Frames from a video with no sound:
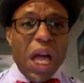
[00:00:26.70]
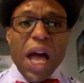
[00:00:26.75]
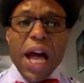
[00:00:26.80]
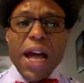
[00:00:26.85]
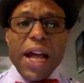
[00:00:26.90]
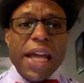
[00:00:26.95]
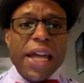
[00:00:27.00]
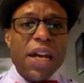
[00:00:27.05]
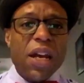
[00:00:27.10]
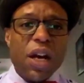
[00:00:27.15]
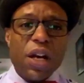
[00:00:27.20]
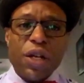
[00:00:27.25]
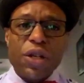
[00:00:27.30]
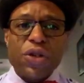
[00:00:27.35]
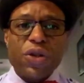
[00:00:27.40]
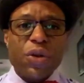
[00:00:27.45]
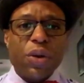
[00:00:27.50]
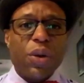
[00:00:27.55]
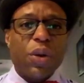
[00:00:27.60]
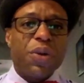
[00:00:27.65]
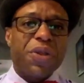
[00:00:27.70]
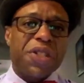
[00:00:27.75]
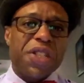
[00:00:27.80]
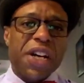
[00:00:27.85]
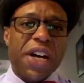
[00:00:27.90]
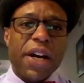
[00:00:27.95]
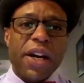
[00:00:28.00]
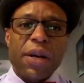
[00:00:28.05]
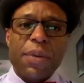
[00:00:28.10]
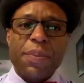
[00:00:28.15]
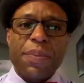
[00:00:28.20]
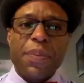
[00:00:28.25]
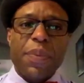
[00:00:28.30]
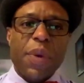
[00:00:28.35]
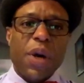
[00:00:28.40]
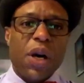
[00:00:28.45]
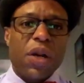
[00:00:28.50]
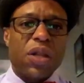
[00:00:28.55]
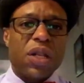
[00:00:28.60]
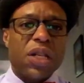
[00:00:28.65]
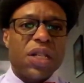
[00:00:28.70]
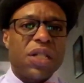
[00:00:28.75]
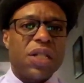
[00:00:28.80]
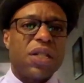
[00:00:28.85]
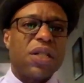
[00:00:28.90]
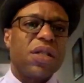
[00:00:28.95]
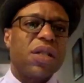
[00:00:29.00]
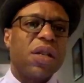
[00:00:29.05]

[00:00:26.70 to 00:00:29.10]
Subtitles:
I cannot control the time on this.